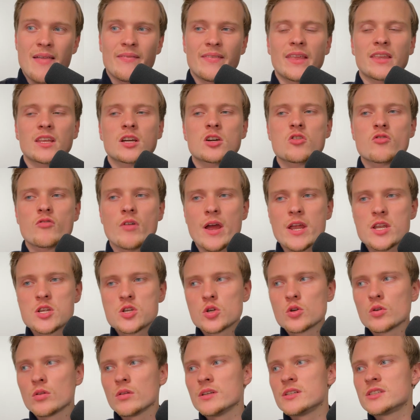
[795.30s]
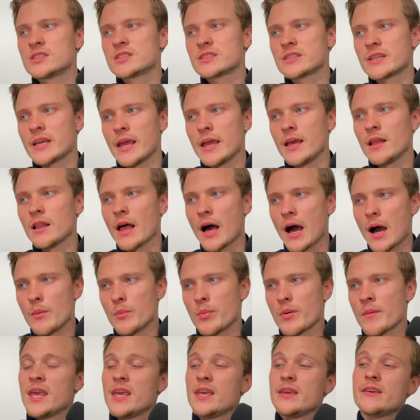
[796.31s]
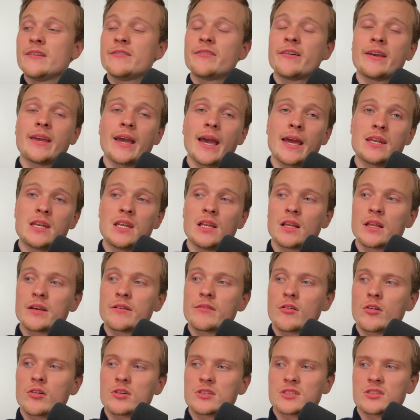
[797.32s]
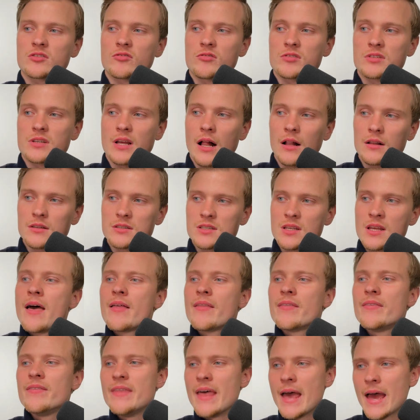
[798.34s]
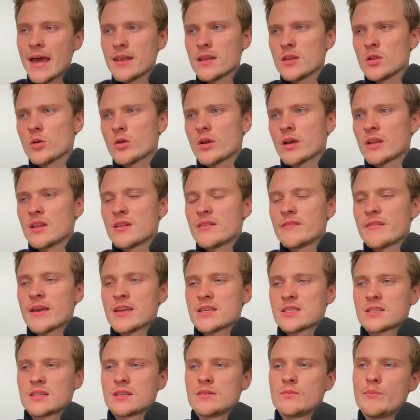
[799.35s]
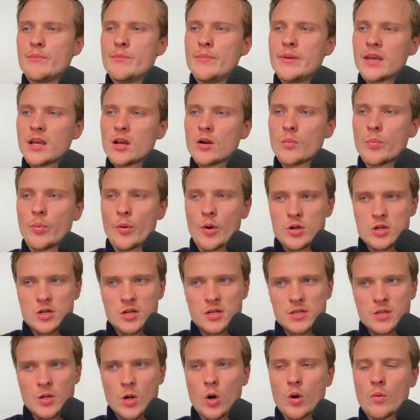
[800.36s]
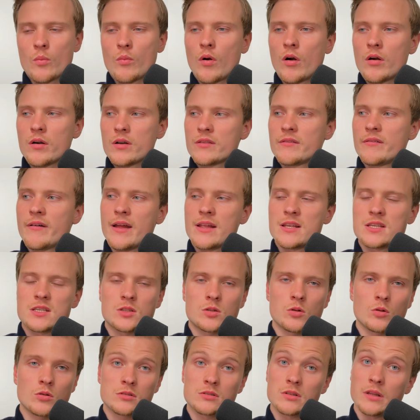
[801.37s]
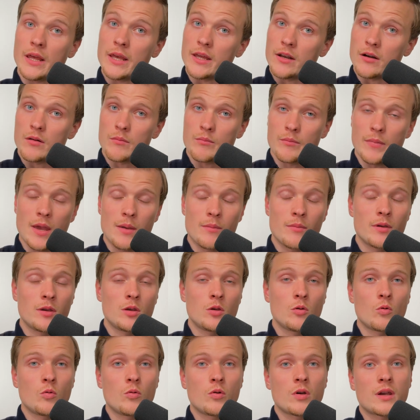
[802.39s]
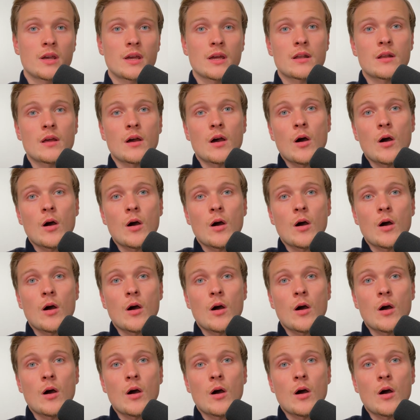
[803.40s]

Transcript: then gradually scale up. If AI delivers results, then you can invest in bigger projects or more advanced tools later. Maybe you can